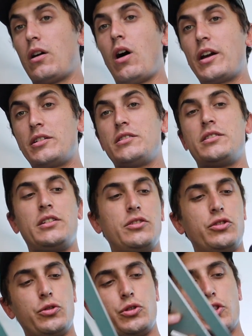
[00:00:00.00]
I could
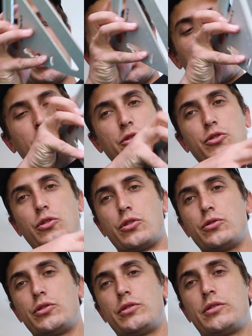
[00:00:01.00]
send you Chicago
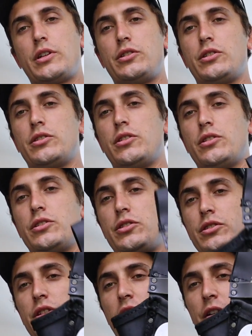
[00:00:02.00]
screws and you could do this
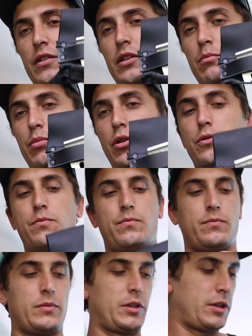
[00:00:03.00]
yourself, and then boom,
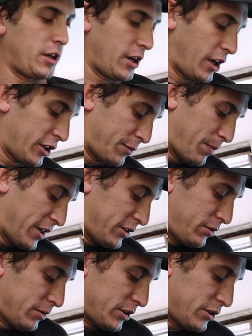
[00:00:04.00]
speed
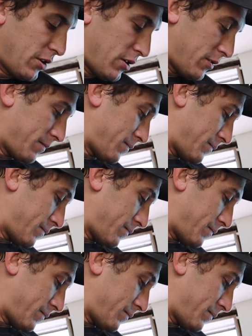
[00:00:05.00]
square slot,